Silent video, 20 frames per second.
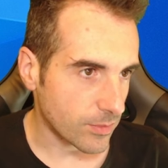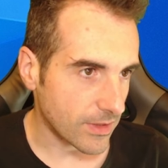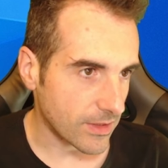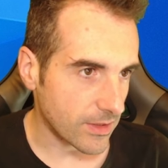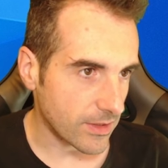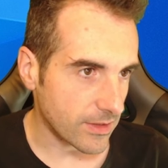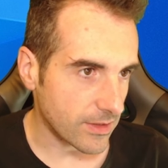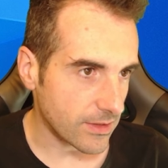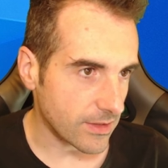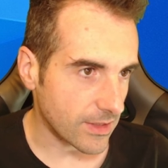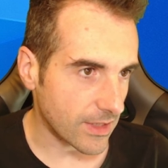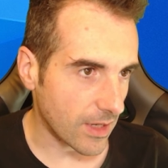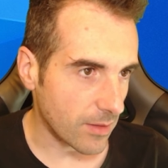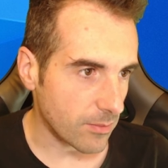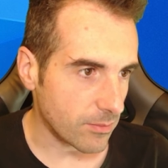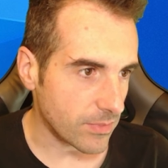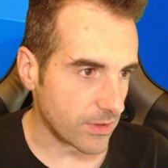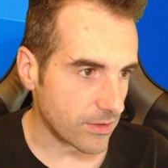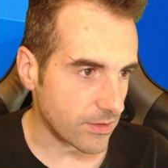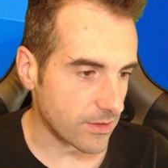that it
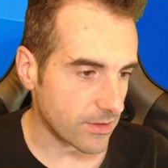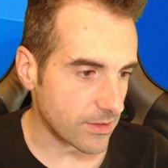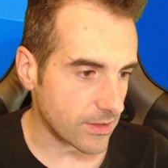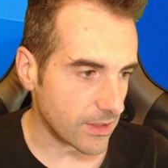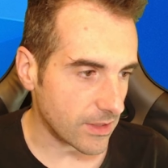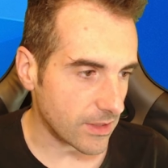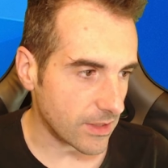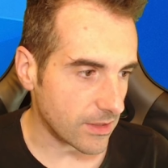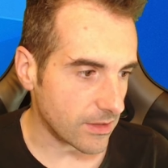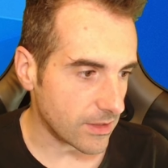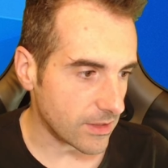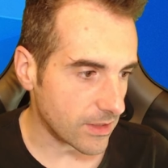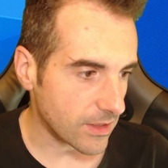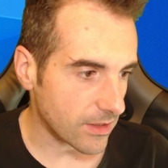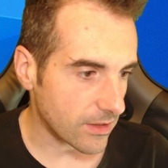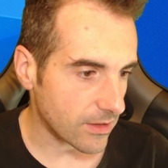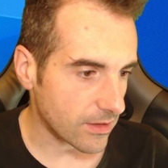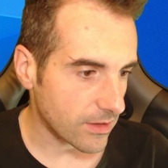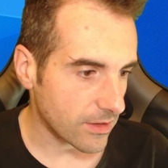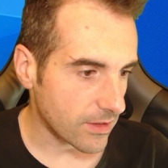can be seen
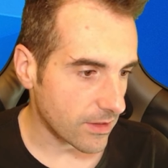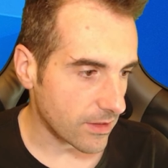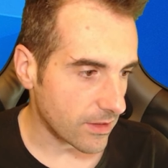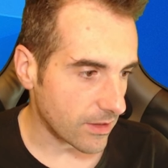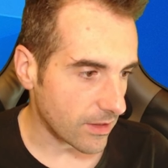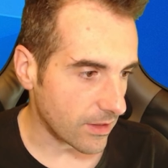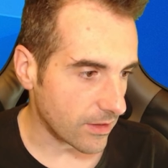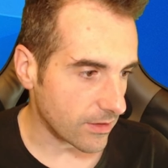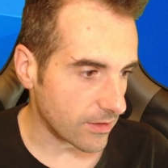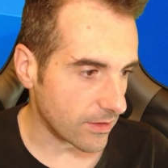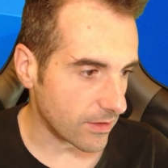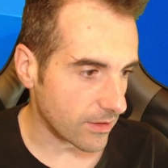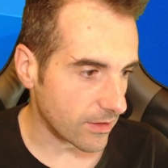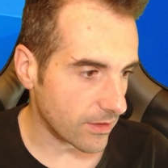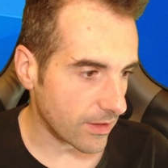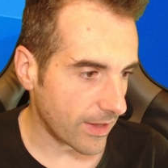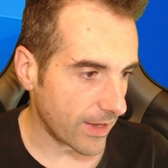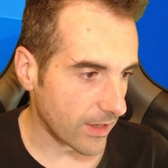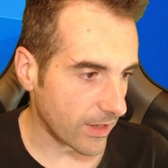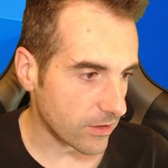here in
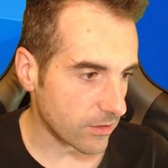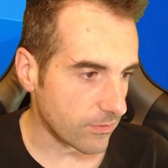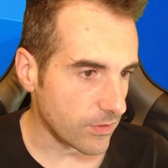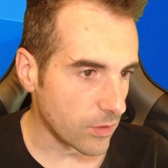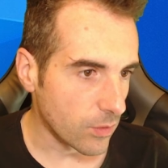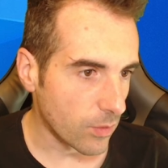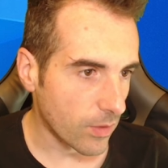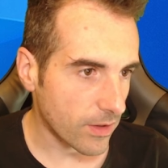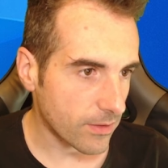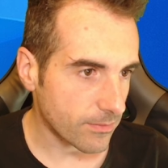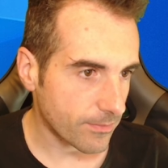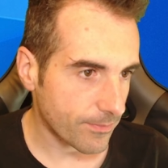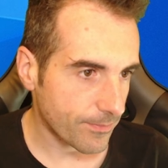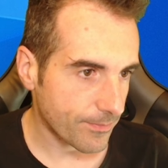the hex viewer.